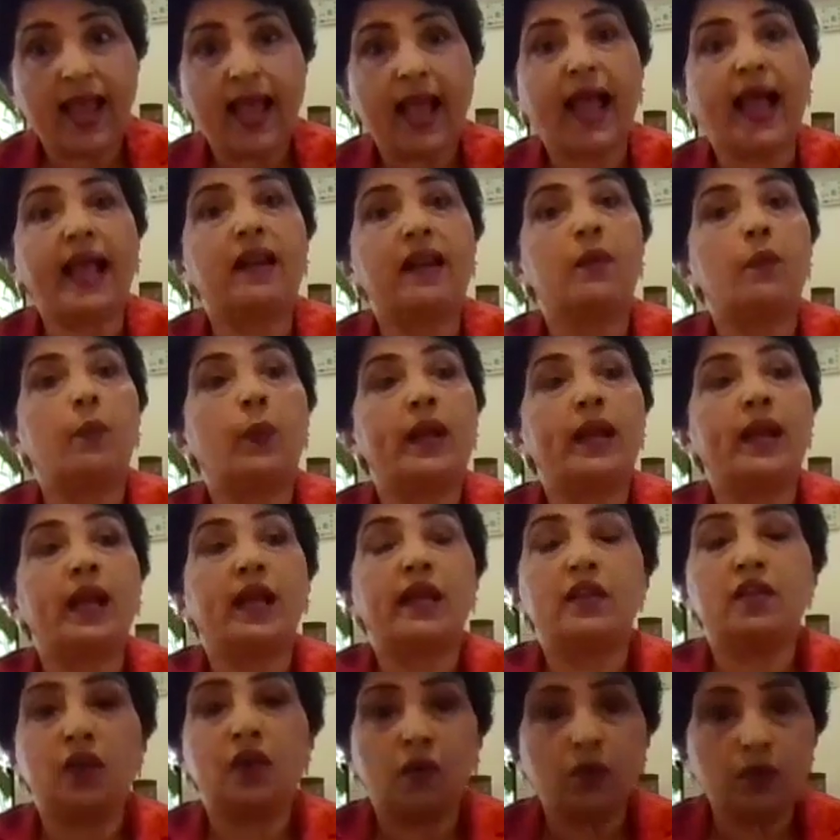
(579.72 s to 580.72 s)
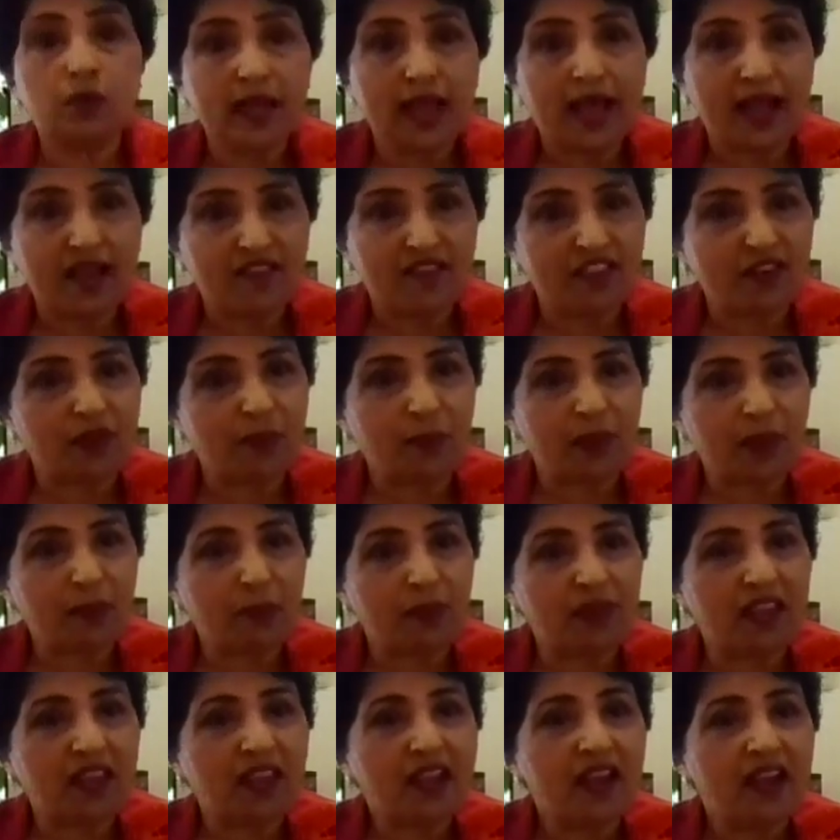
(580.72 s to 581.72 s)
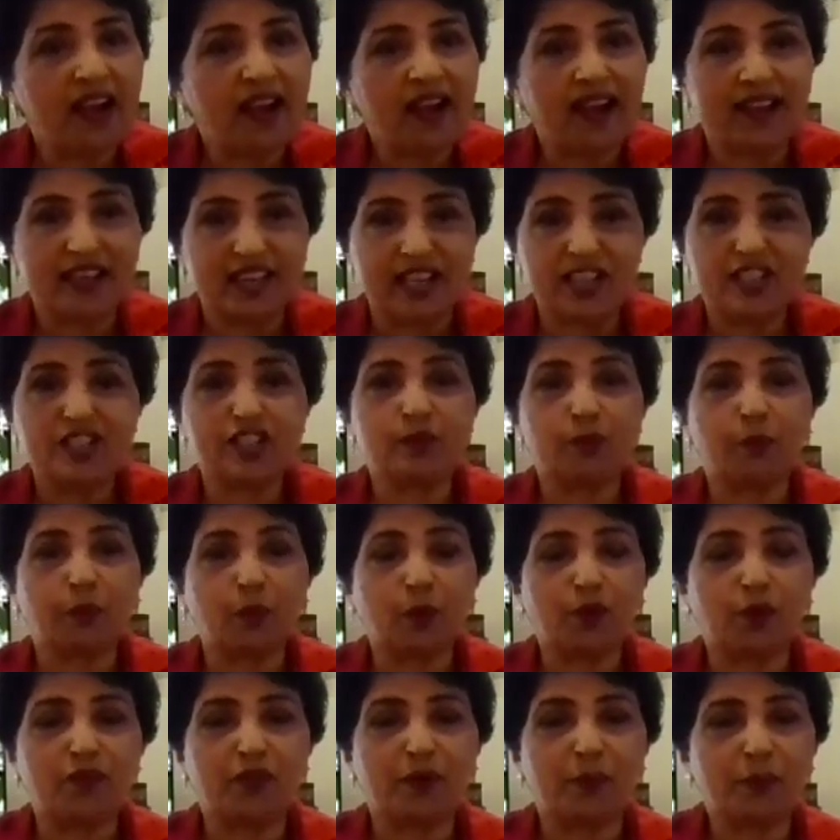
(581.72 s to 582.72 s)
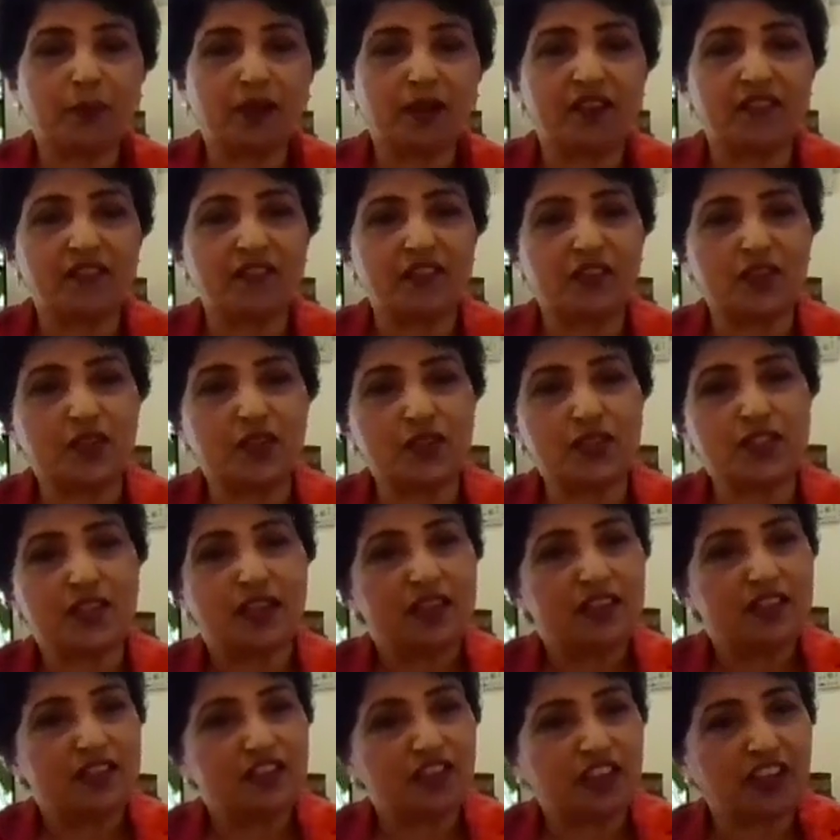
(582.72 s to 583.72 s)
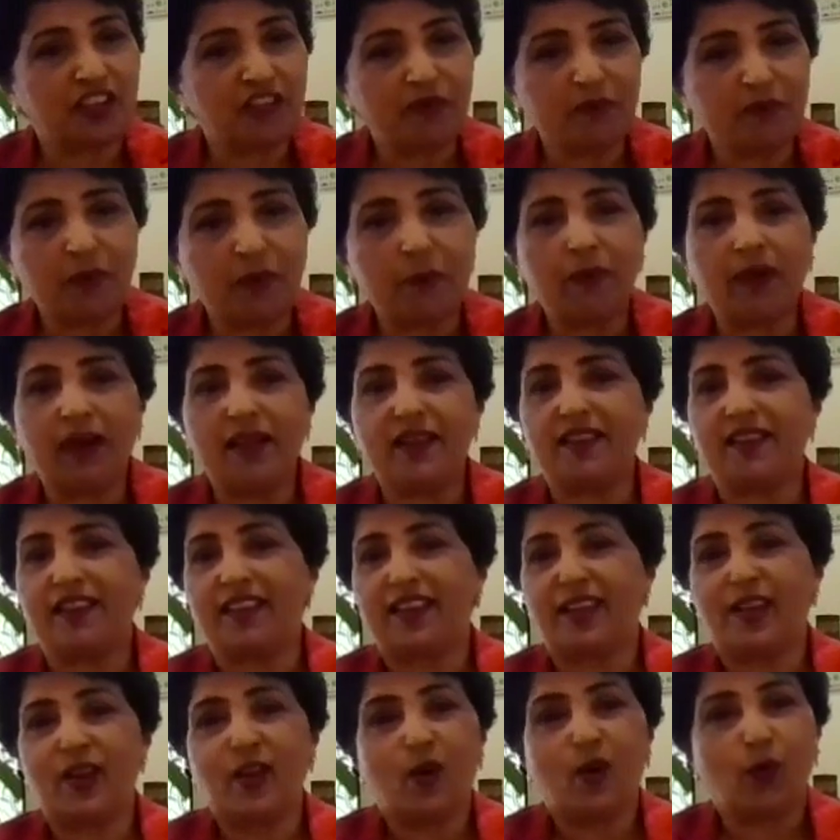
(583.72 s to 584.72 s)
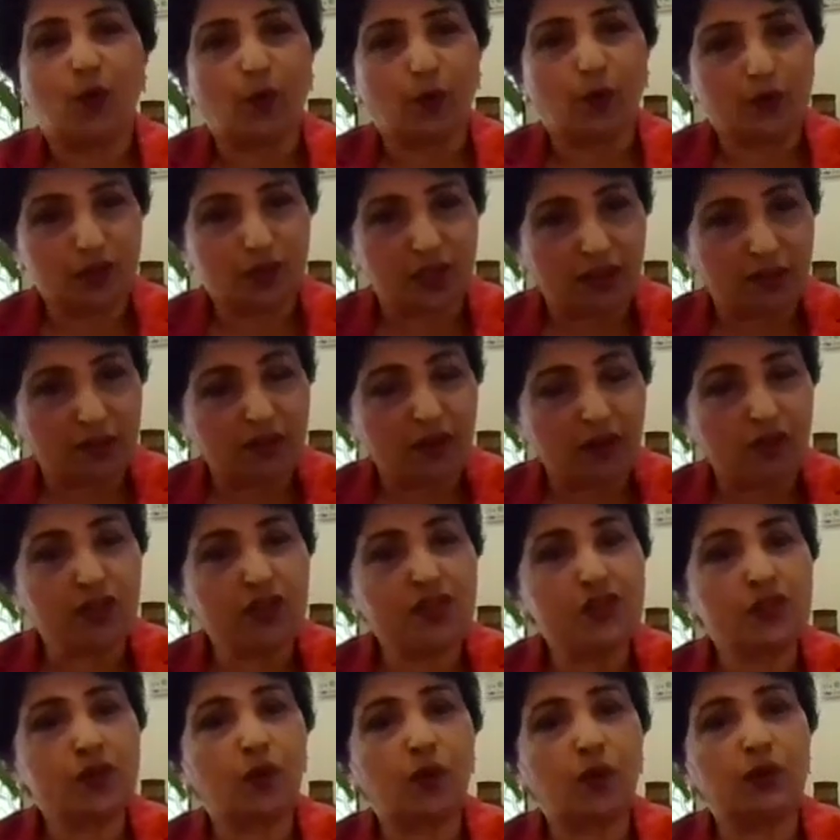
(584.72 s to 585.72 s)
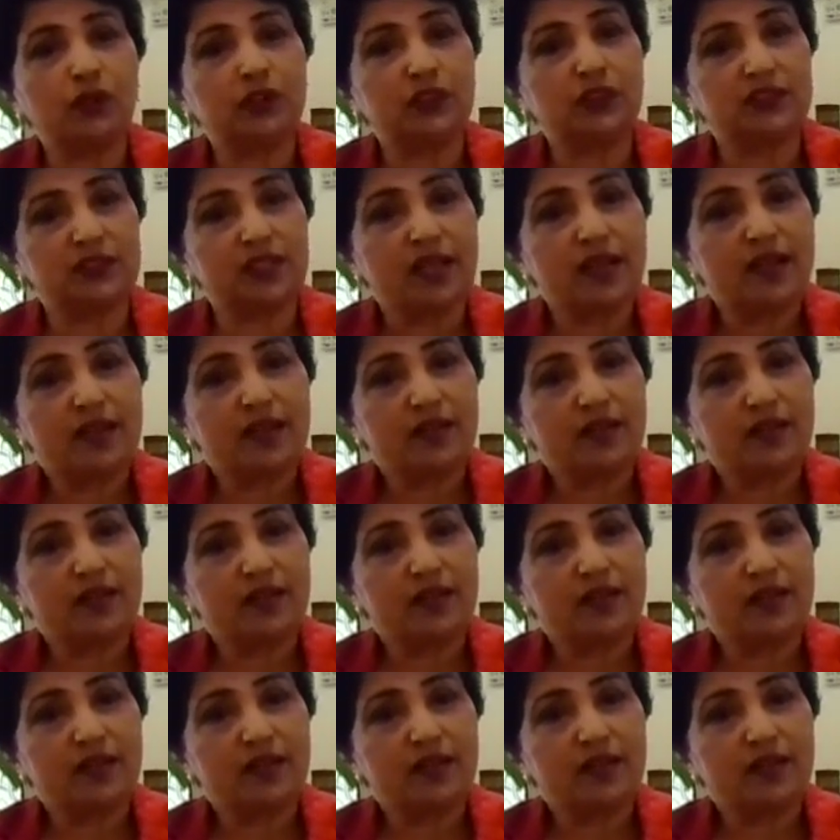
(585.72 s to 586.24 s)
And when I don't have it, maybe I need support from governors to give me money or to give me resources